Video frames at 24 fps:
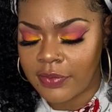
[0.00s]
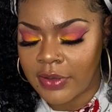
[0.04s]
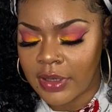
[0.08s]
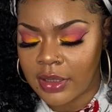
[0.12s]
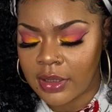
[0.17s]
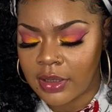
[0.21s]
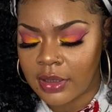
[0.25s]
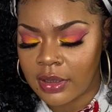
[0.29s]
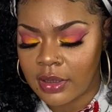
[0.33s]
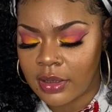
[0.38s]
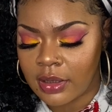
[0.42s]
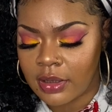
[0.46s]

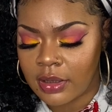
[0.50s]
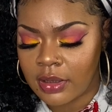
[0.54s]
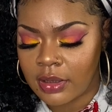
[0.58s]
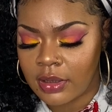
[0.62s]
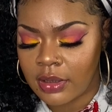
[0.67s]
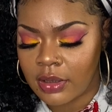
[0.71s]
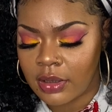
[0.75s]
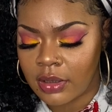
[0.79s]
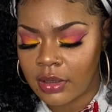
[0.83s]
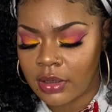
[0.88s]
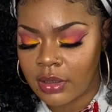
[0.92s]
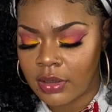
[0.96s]
can
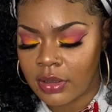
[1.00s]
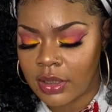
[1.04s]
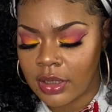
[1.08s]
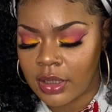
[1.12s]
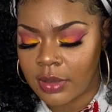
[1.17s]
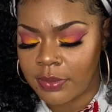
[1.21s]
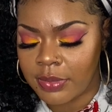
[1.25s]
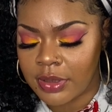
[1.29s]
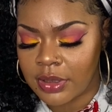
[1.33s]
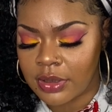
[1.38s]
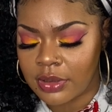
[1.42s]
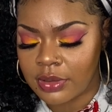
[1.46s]
hurry
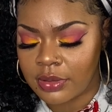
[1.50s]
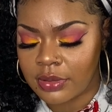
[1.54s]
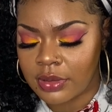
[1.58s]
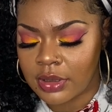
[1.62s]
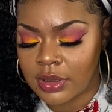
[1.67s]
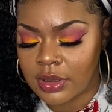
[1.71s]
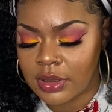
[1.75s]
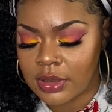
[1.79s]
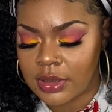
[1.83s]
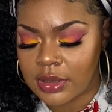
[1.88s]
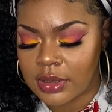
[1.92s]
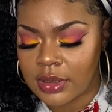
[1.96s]
up and do
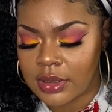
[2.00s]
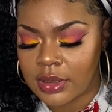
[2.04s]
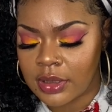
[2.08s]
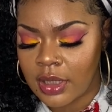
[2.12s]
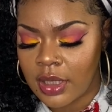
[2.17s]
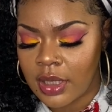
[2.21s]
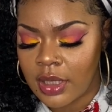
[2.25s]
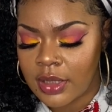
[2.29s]
this.